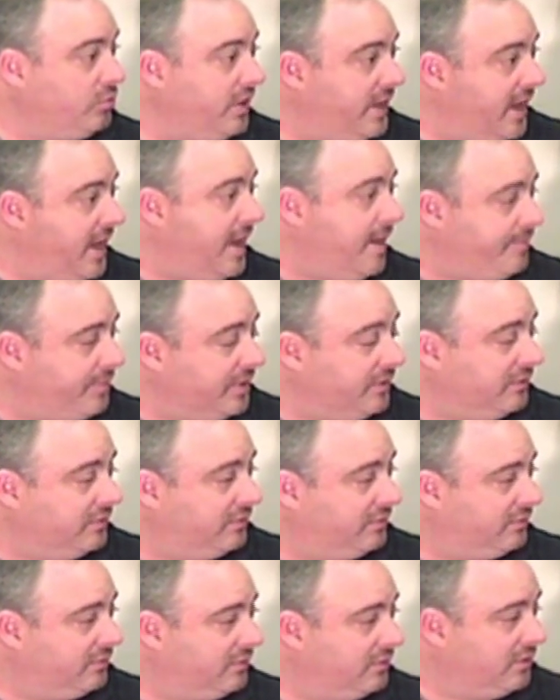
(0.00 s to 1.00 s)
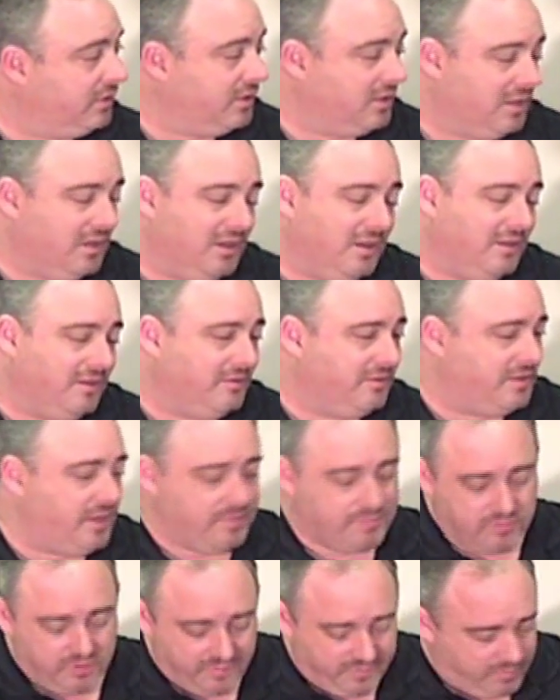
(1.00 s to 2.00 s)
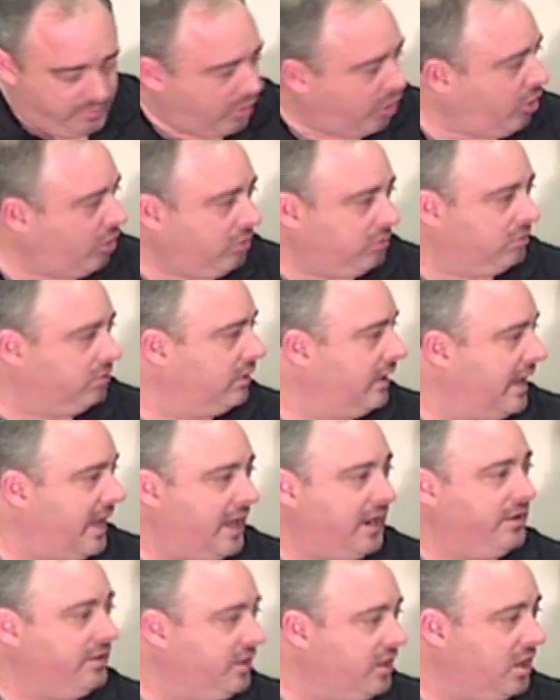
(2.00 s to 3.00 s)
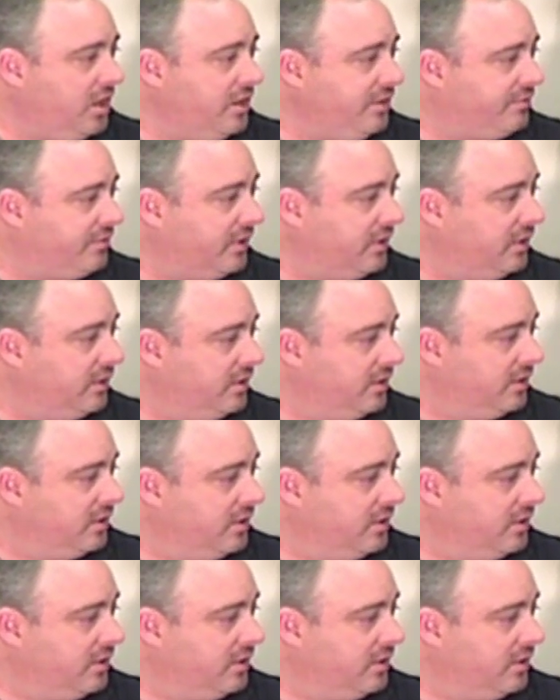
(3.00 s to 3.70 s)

So what happens? They move them all out of the country.